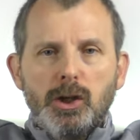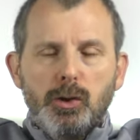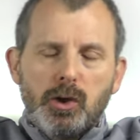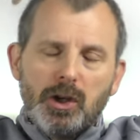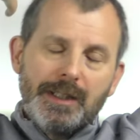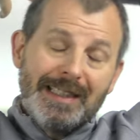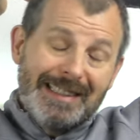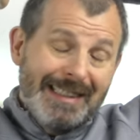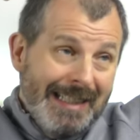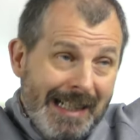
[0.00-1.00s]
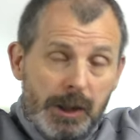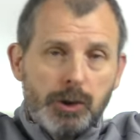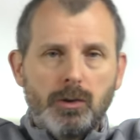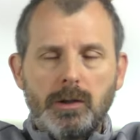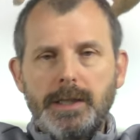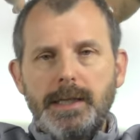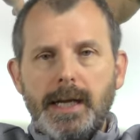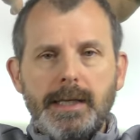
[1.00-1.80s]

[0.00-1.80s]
You could literally,